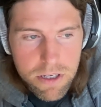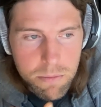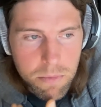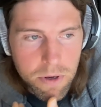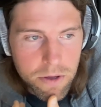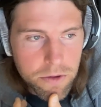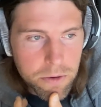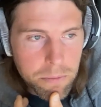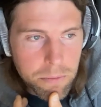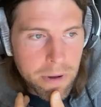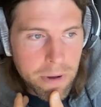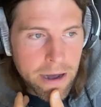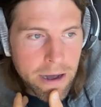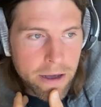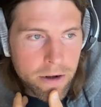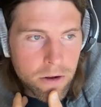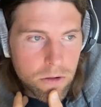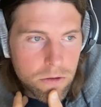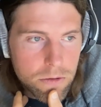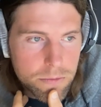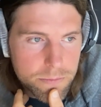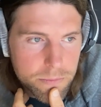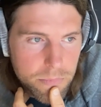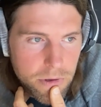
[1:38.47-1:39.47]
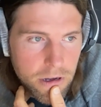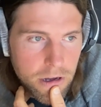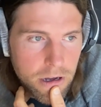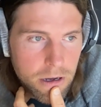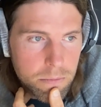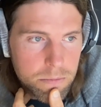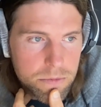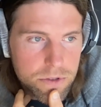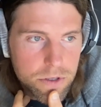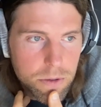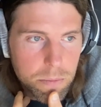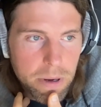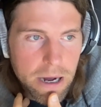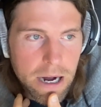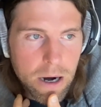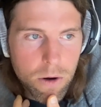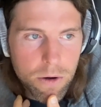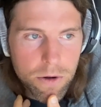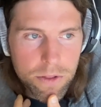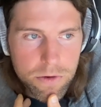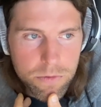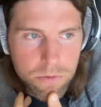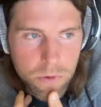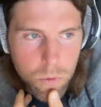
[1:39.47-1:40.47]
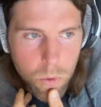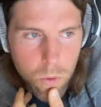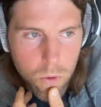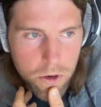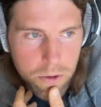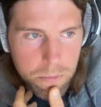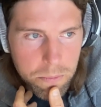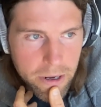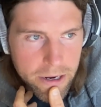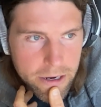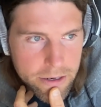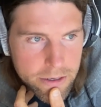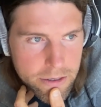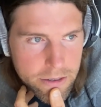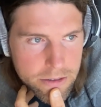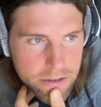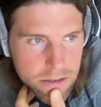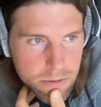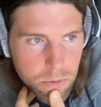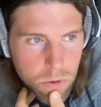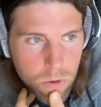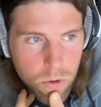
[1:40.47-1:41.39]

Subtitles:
other model to power the reward mechanism,